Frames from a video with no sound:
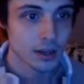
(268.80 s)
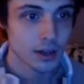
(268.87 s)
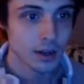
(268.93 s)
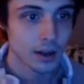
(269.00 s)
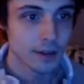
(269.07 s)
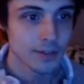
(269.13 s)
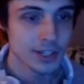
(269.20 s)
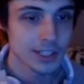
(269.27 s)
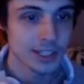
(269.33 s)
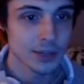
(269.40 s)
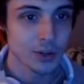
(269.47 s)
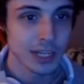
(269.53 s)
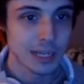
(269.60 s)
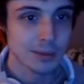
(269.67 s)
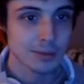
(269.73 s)
Obviously you
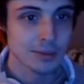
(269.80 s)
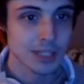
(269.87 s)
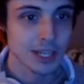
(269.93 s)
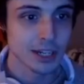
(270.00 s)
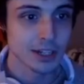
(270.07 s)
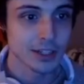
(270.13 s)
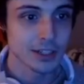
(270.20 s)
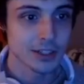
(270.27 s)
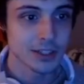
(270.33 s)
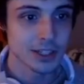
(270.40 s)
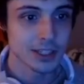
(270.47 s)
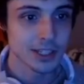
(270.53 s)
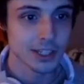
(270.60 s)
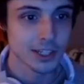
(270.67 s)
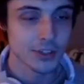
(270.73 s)
want to keep them scared, so this
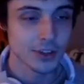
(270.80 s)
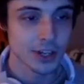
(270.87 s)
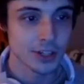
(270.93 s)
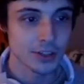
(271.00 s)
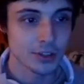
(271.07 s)
is like a tried and